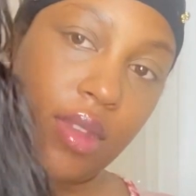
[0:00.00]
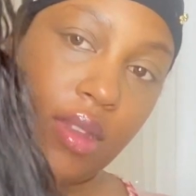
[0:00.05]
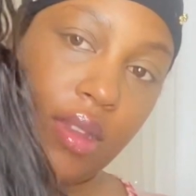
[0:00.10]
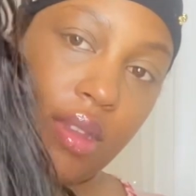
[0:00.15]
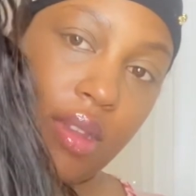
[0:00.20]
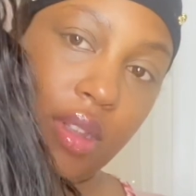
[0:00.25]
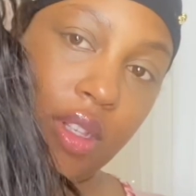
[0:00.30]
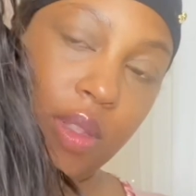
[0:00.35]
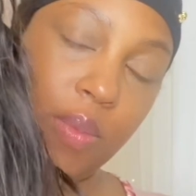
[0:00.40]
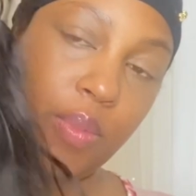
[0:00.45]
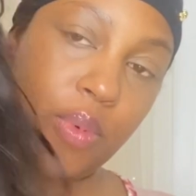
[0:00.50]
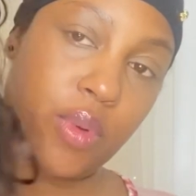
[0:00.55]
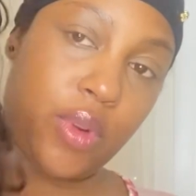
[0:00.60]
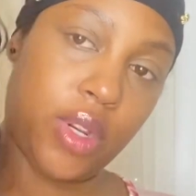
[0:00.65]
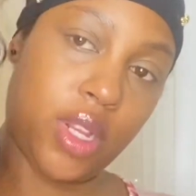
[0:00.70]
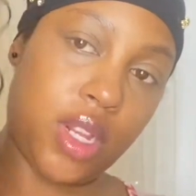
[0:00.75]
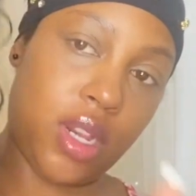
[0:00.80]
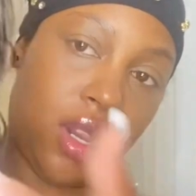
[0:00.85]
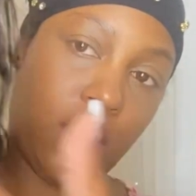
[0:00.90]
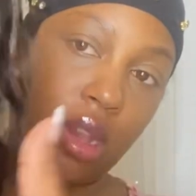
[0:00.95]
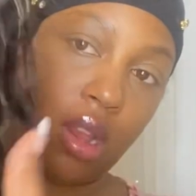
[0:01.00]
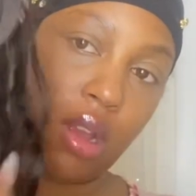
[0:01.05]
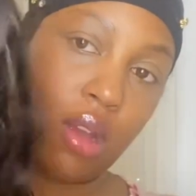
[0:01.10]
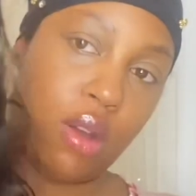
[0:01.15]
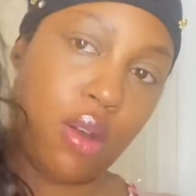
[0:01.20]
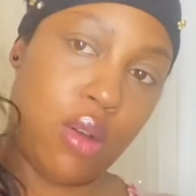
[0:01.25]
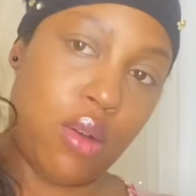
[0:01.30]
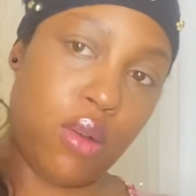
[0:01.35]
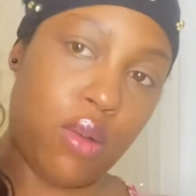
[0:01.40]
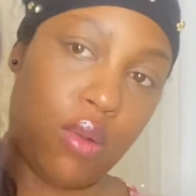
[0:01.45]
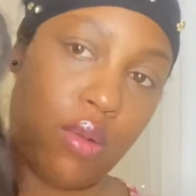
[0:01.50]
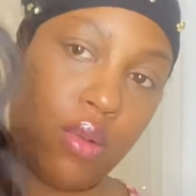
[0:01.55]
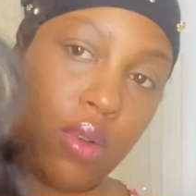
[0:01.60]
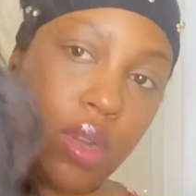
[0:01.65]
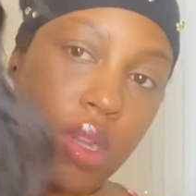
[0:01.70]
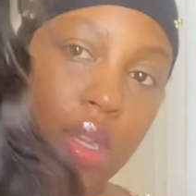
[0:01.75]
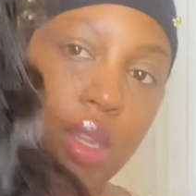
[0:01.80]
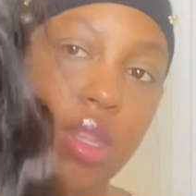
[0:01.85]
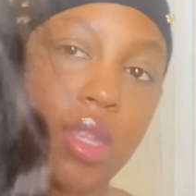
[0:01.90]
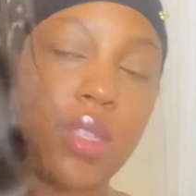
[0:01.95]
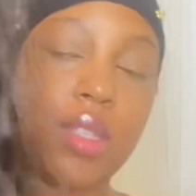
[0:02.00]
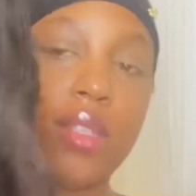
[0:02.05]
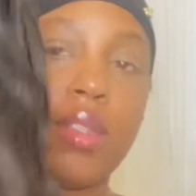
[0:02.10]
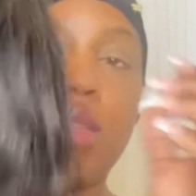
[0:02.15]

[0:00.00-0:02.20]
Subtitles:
It's pretty long. This is the